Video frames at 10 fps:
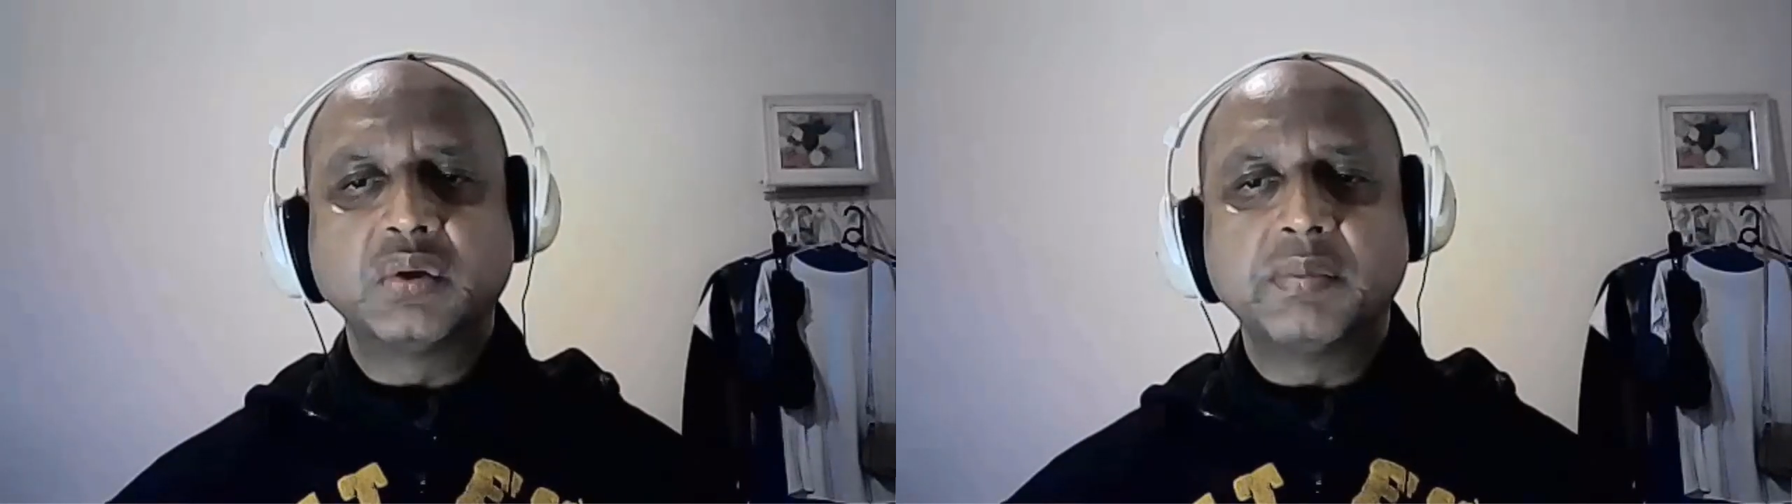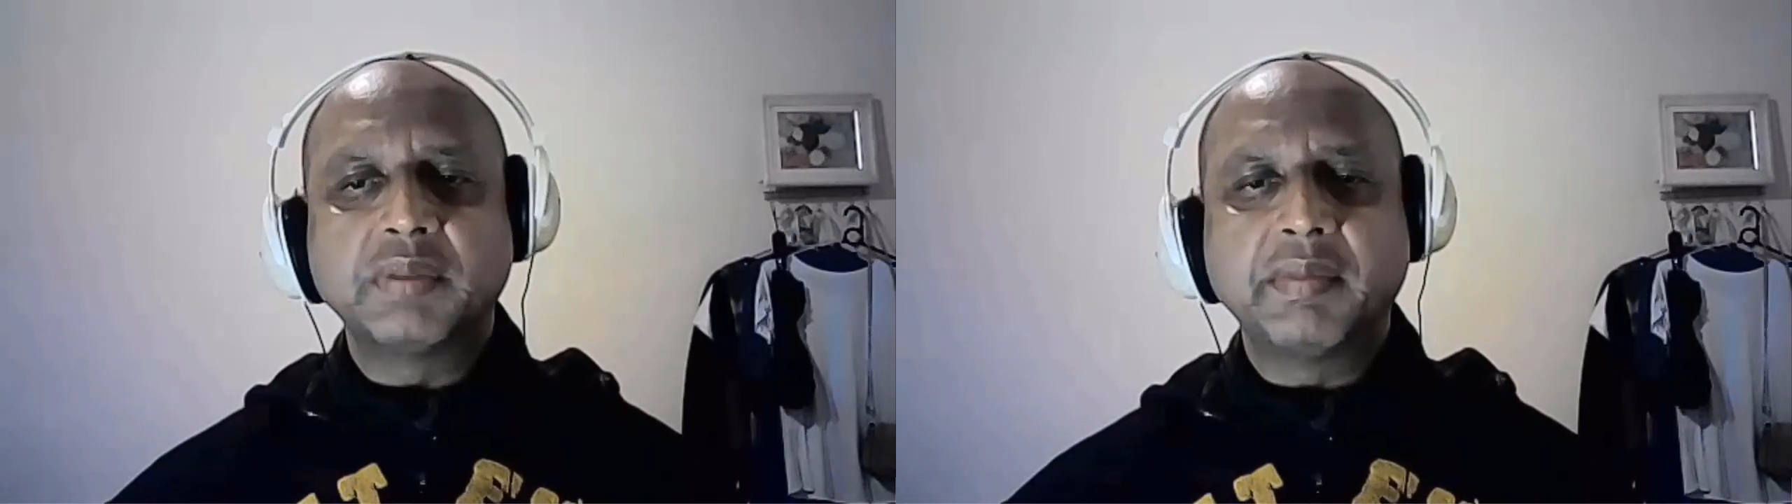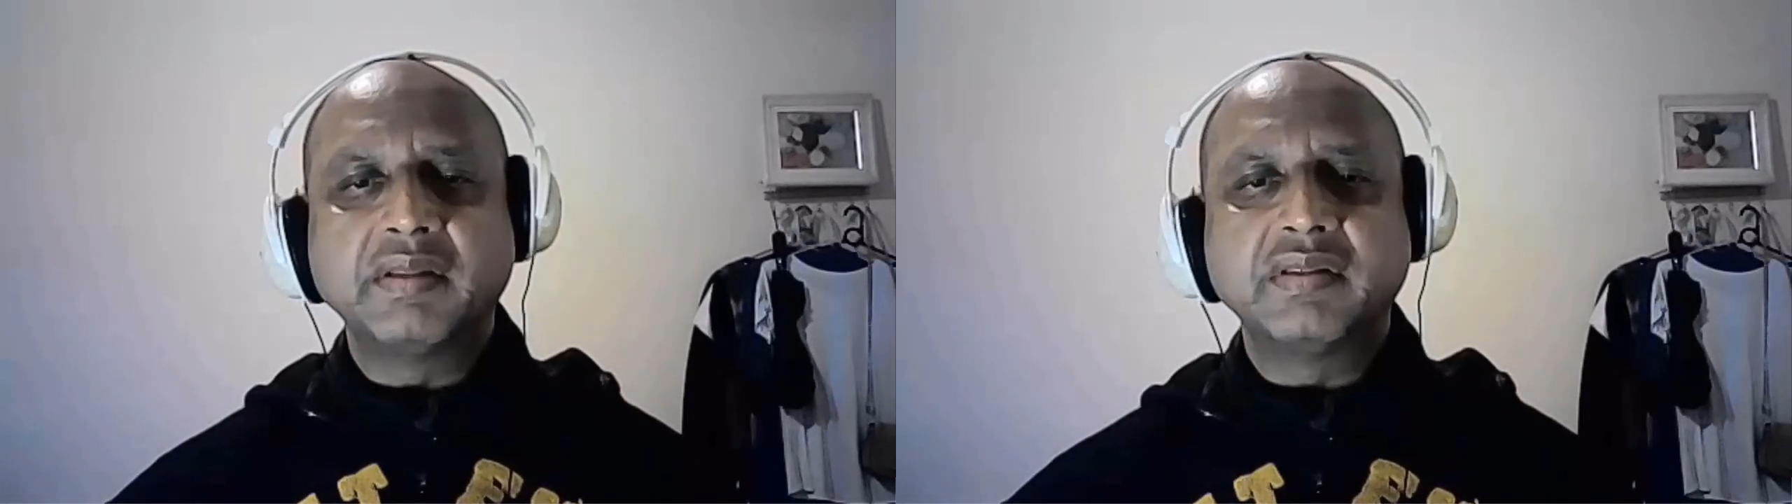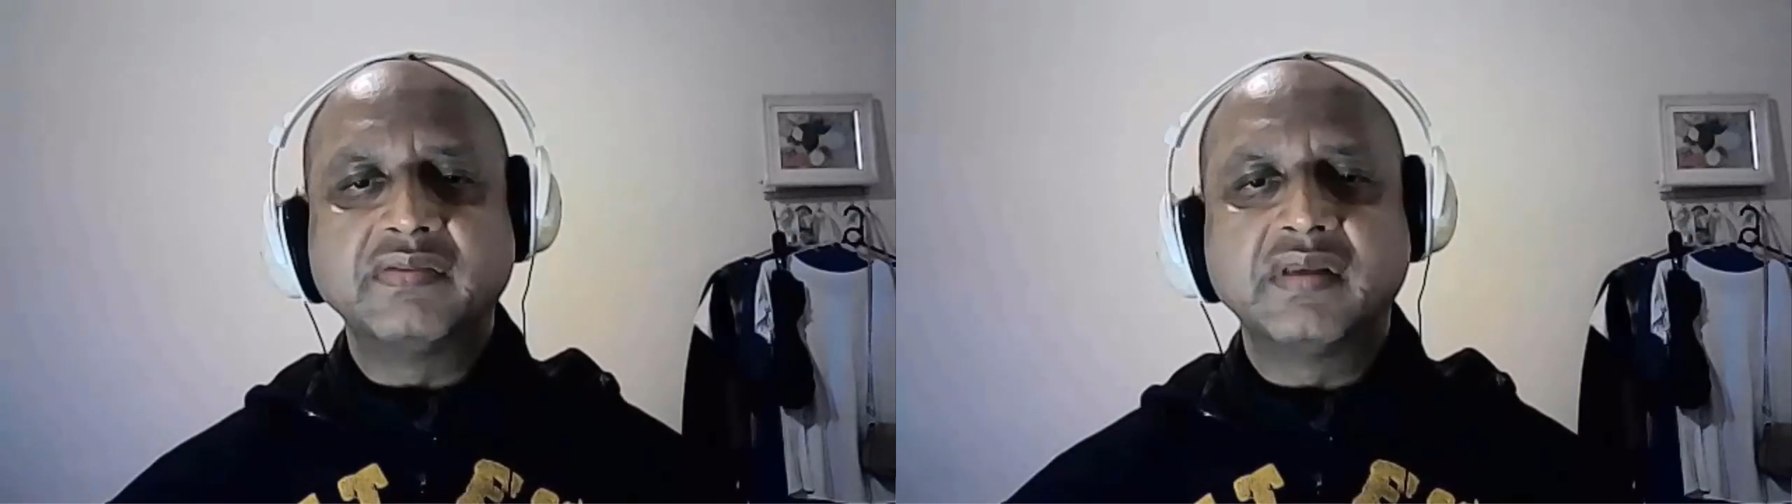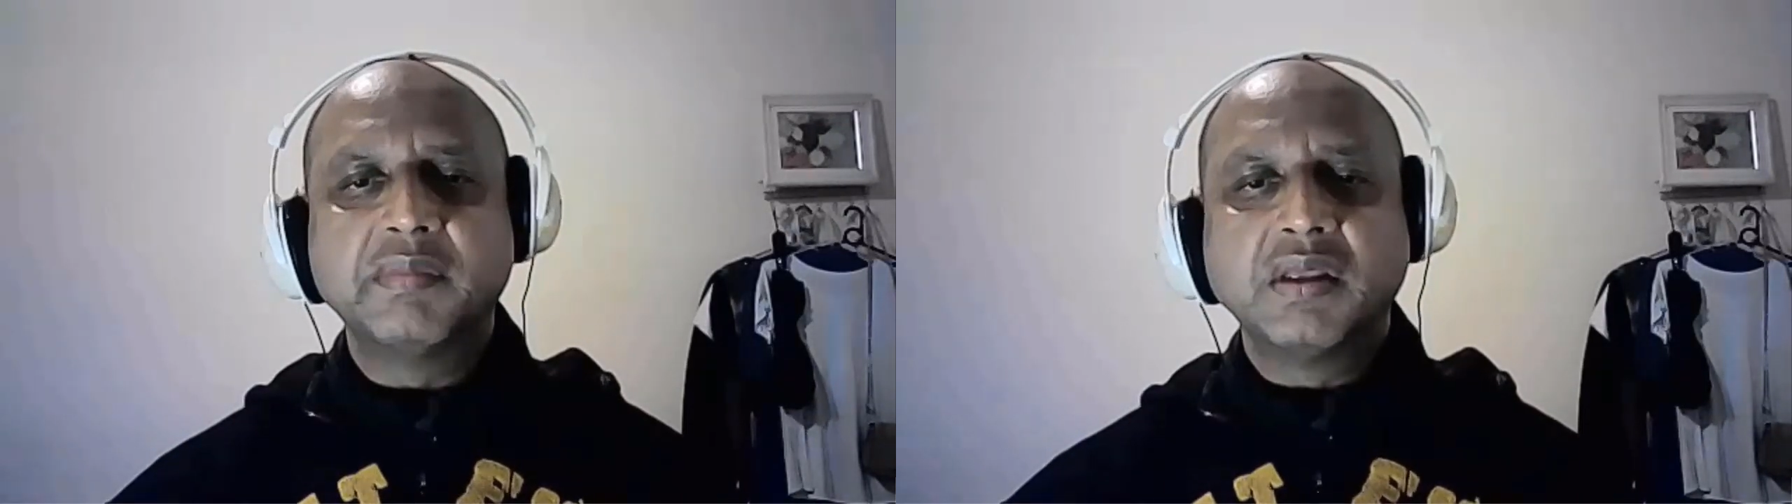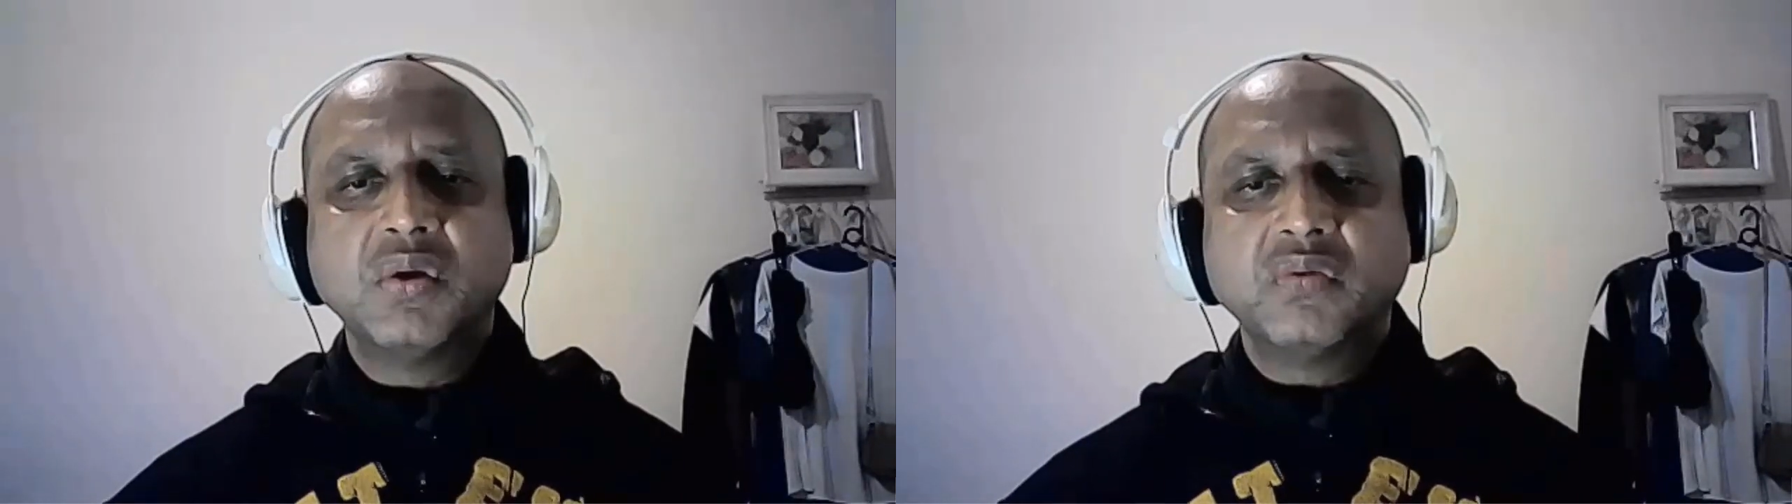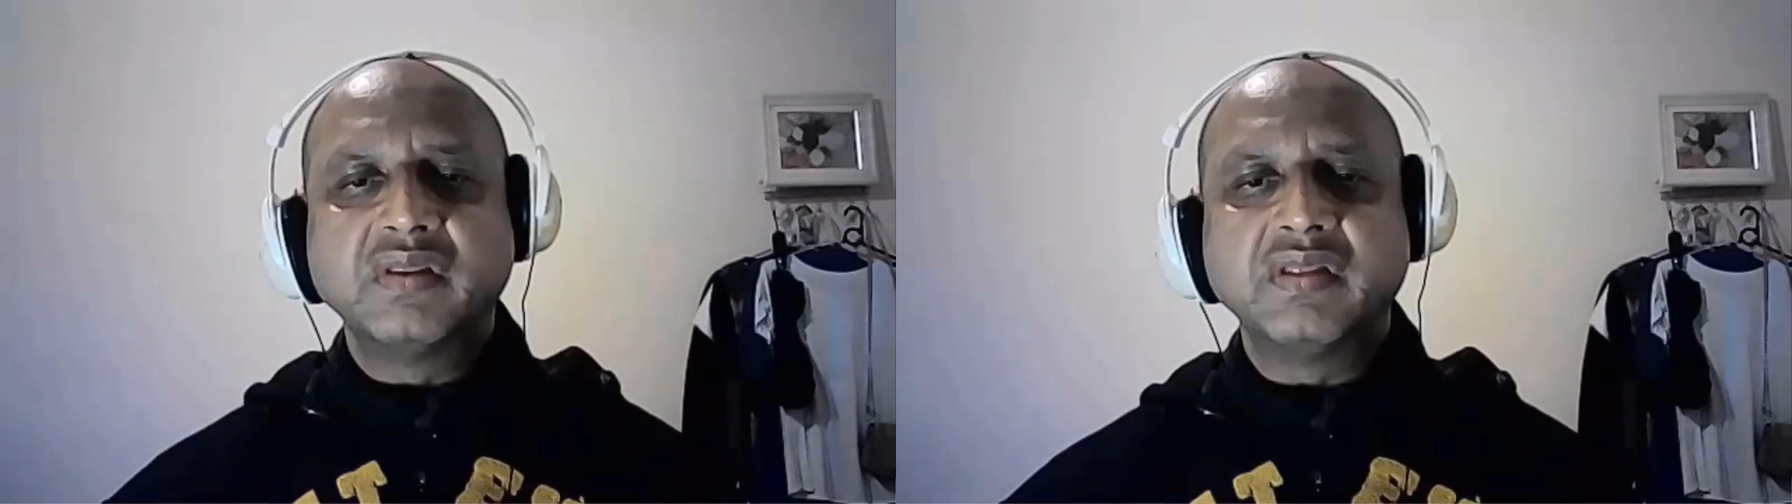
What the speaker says: implement this is by using